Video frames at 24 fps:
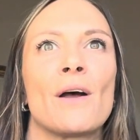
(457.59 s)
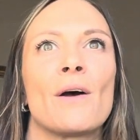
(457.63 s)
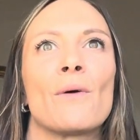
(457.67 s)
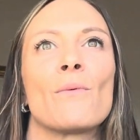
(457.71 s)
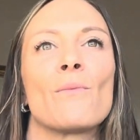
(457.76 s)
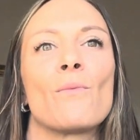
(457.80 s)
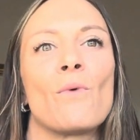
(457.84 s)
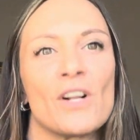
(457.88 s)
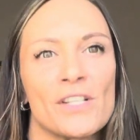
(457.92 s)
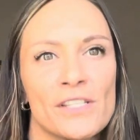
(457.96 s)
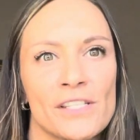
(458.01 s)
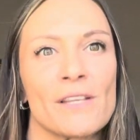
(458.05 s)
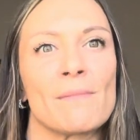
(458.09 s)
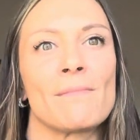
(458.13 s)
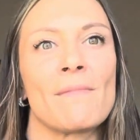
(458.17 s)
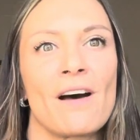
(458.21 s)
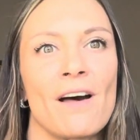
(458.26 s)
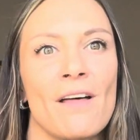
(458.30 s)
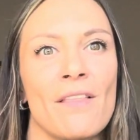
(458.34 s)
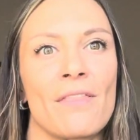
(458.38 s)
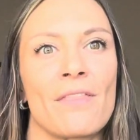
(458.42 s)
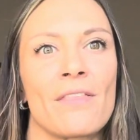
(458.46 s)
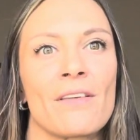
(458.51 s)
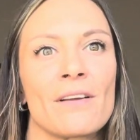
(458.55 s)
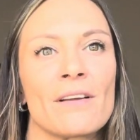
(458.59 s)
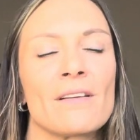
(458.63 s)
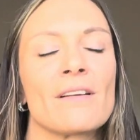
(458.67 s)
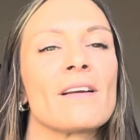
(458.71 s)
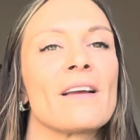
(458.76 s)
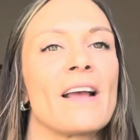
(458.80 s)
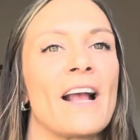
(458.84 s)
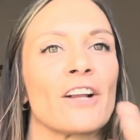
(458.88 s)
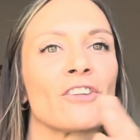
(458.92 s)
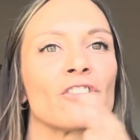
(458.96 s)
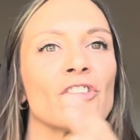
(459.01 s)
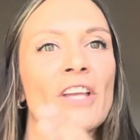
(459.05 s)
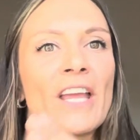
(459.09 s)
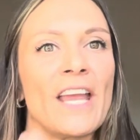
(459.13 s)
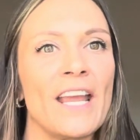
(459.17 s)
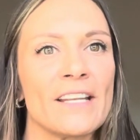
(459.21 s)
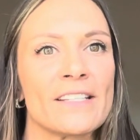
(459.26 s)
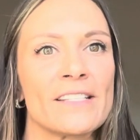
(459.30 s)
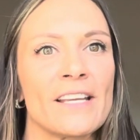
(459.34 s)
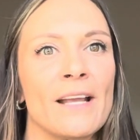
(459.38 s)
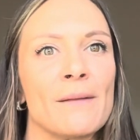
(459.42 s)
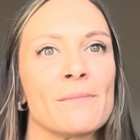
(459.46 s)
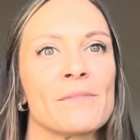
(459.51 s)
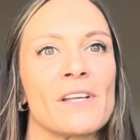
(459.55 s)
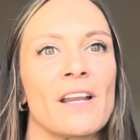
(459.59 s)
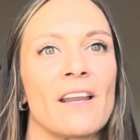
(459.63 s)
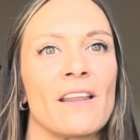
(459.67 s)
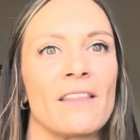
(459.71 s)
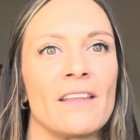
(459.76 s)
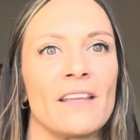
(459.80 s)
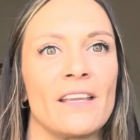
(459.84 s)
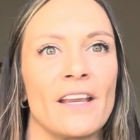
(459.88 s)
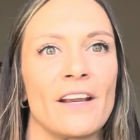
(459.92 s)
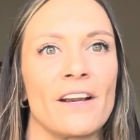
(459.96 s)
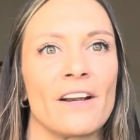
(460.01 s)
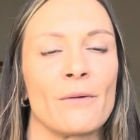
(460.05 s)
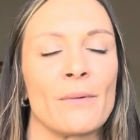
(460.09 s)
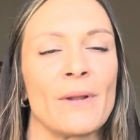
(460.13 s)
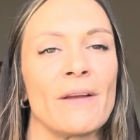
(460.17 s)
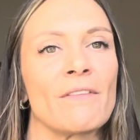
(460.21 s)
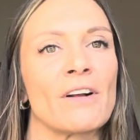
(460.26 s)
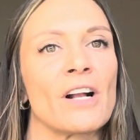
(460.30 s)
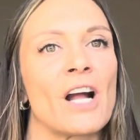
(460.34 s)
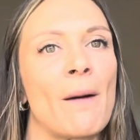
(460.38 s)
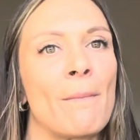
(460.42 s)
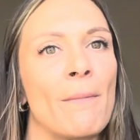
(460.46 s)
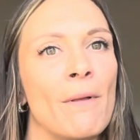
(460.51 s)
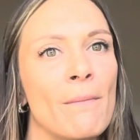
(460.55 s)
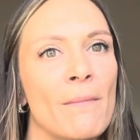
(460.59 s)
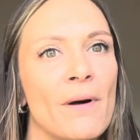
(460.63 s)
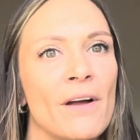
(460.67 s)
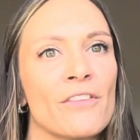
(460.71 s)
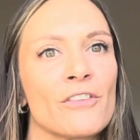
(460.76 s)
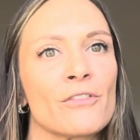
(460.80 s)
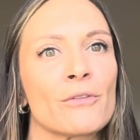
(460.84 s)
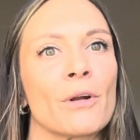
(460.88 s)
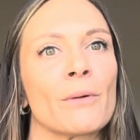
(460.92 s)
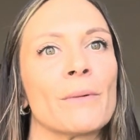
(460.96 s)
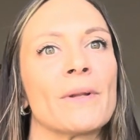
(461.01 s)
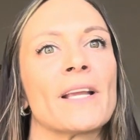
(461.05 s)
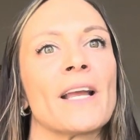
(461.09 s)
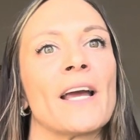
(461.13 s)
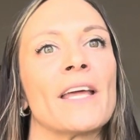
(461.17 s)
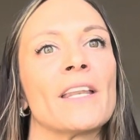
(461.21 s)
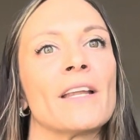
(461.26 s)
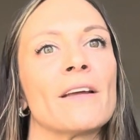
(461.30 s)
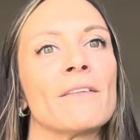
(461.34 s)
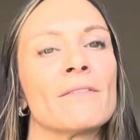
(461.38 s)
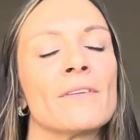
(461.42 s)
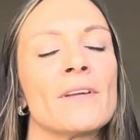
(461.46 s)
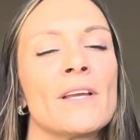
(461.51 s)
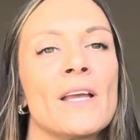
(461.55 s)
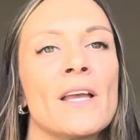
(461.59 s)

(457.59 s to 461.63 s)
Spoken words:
once a month, actually 8 times out of the year. We have a couple months where we kind of